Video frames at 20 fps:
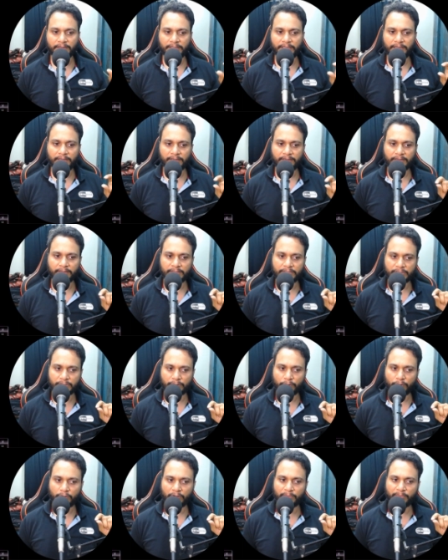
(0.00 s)
then
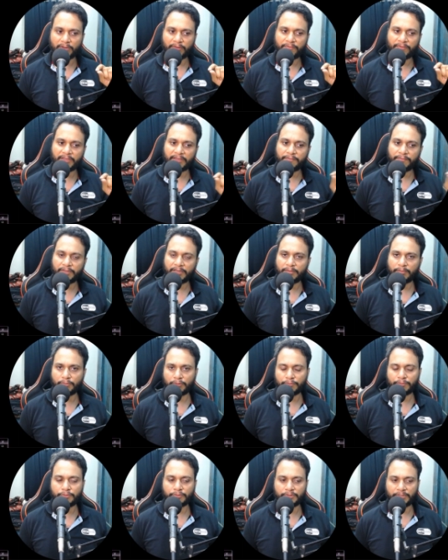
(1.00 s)
0 comma 5 will
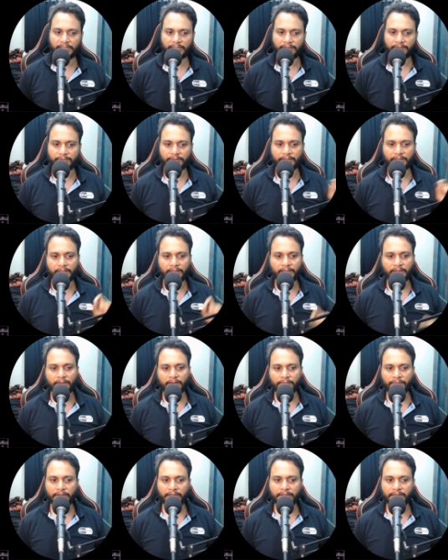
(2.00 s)
move to the left
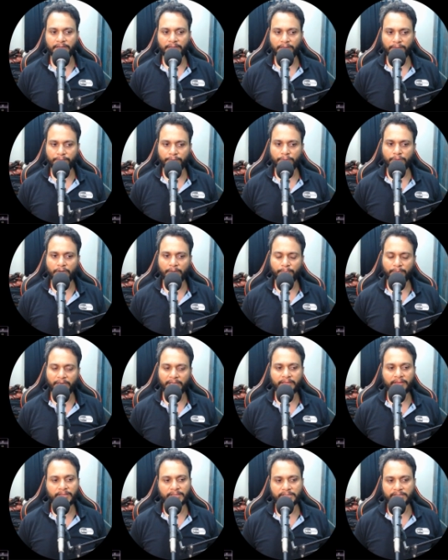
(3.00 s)
fine if you
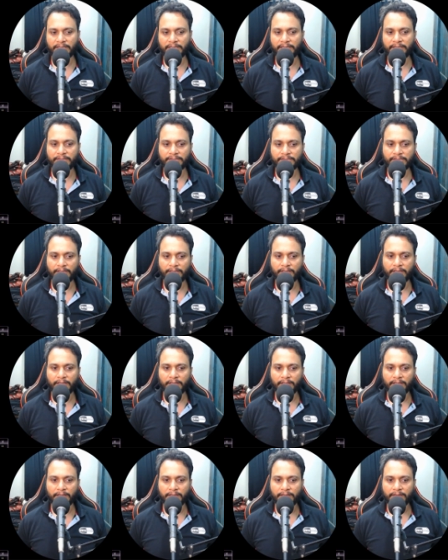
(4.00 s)
apply this strategy
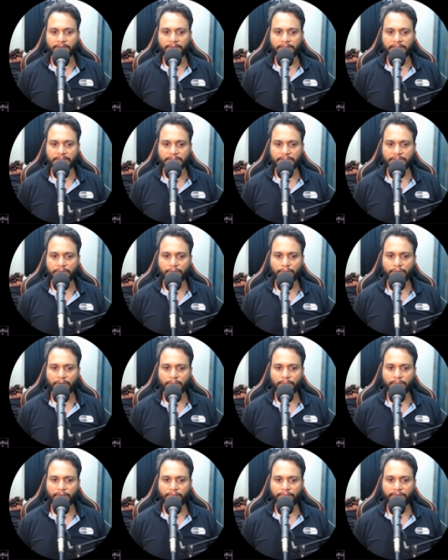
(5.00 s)
then 0
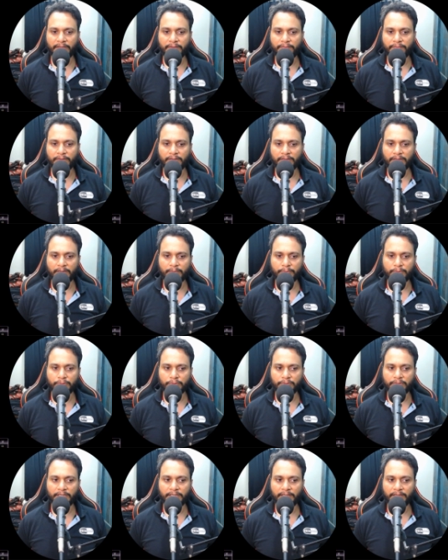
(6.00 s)
comma 5 will come to the